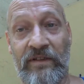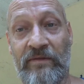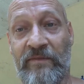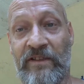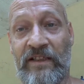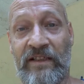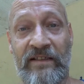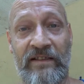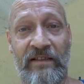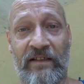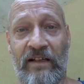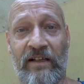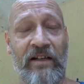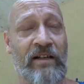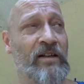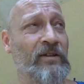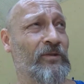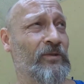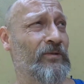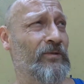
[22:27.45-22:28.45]
I mean, it's like
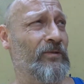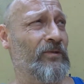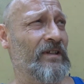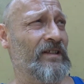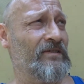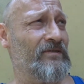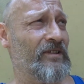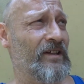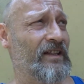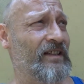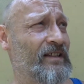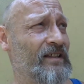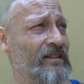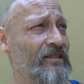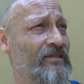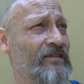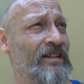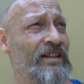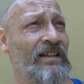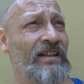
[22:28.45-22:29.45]
100 degrees right
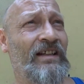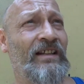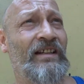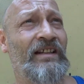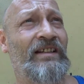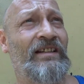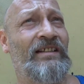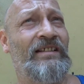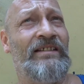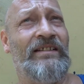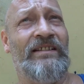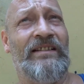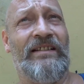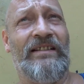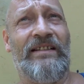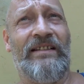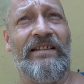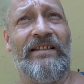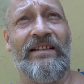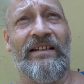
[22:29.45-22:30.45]
now.
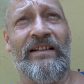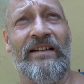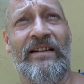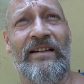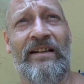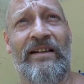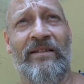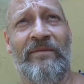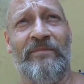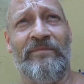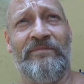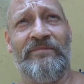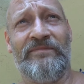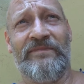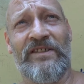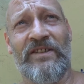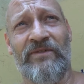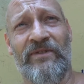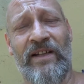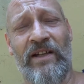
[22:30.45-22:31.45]
Um,
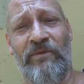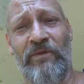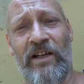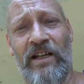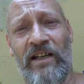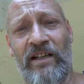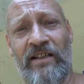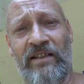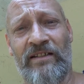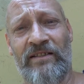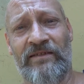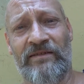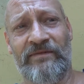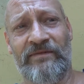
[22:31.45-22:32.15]
so anyway,